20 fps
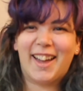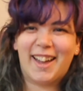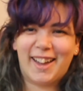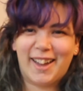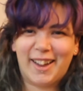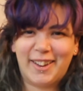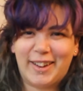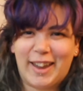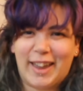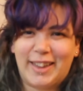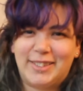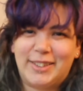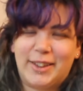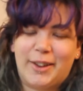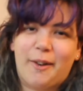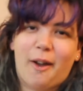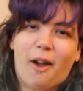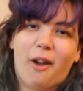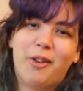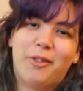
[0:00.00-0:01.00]
Okay,
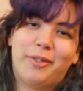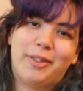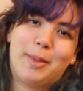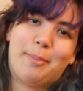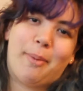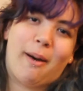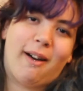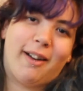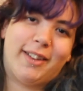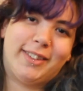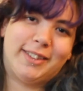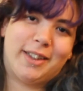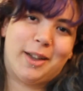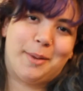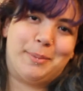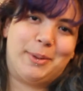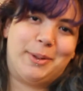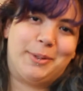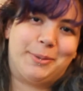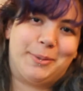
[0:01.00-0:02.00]
so over the past
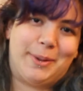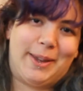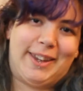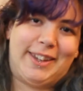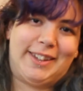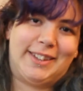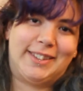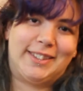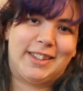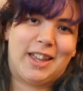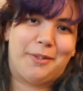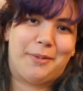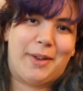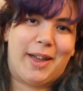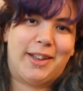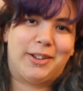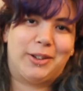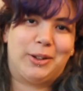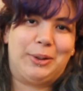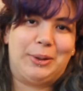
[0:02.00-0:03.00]
couple of weeks I've
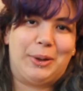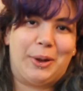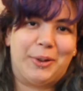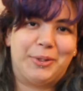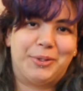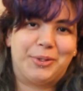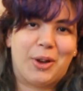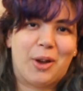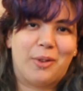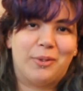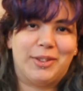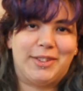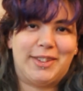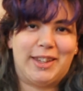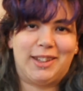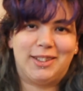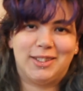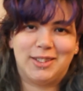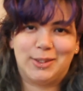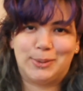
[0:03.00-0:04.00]
had a lot of
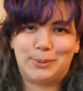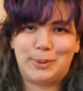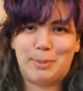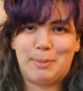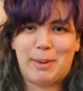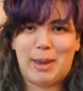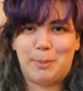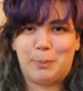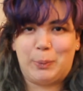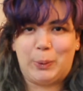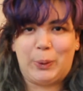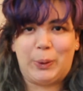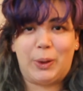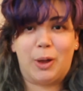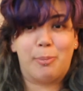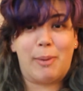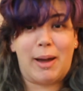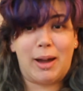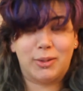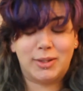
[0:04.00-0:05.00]
conversations with people
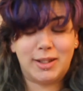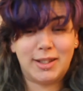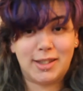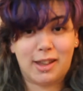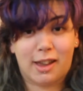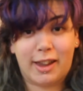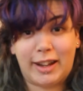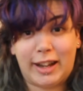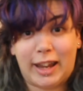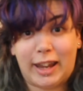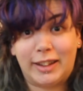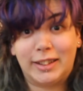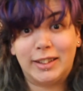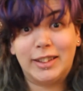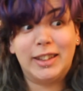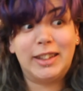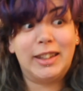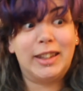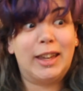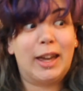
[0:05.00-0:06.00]
about designing,
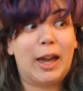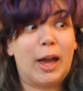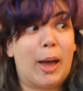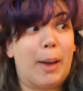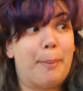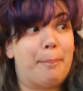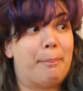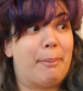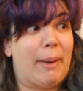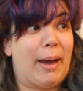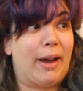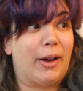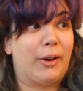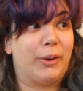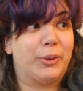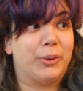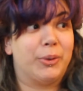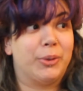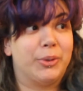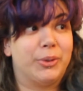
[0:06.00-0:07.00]

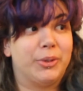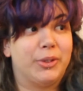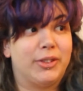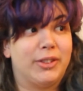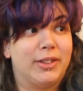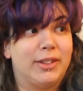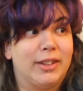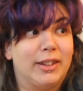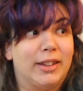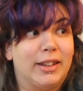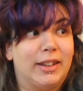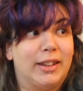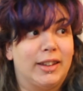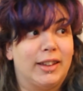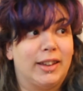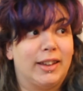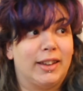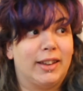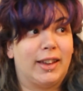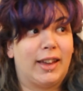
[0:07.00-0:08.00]
about
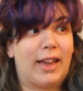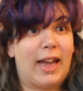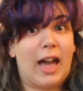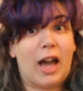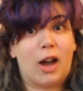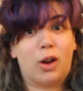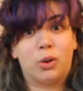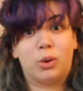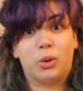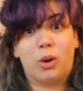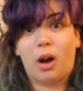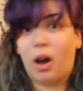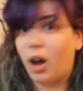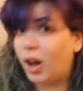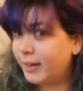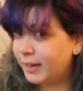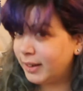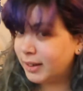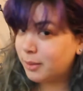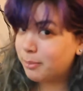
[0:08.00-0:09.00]
how
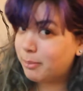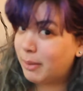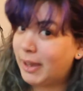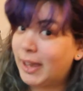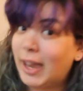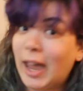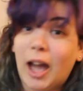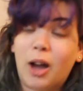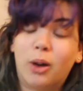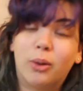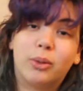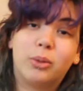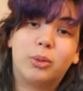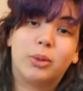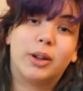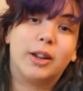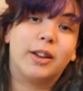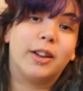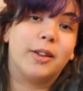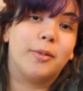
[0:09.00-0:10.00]
hard it can be,
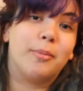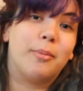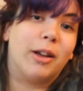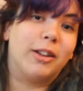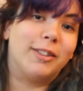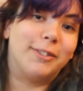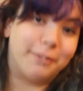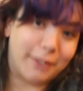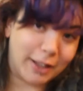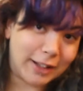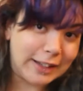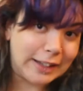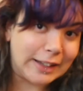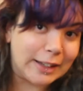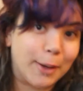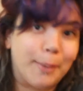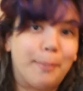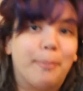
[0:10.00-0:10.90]
how much fun it can